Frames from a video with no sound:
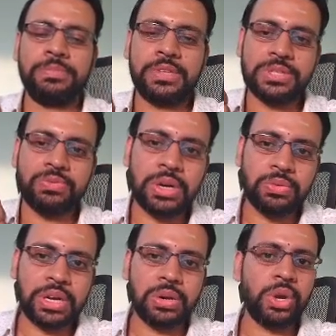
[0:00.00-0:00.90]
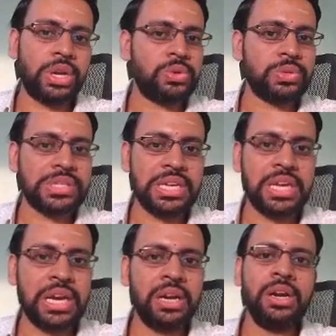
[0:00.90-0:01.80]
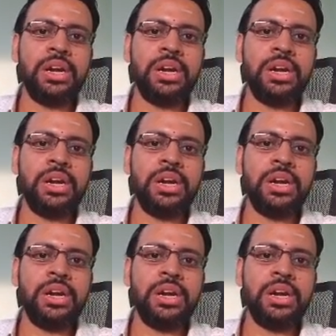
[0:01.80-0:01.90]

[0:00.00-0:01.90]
That's what we are going to see here.